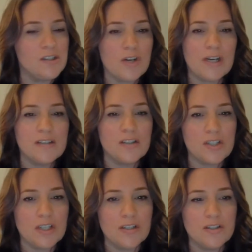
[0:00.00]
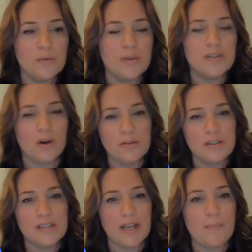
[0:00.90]
transitioned to
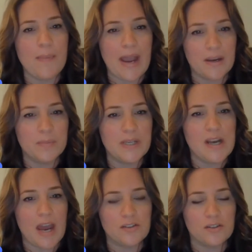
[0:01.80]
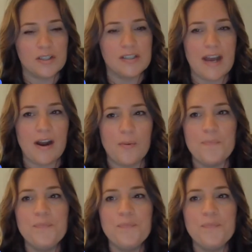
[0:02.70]
adults, and I'm back in pediatrics now.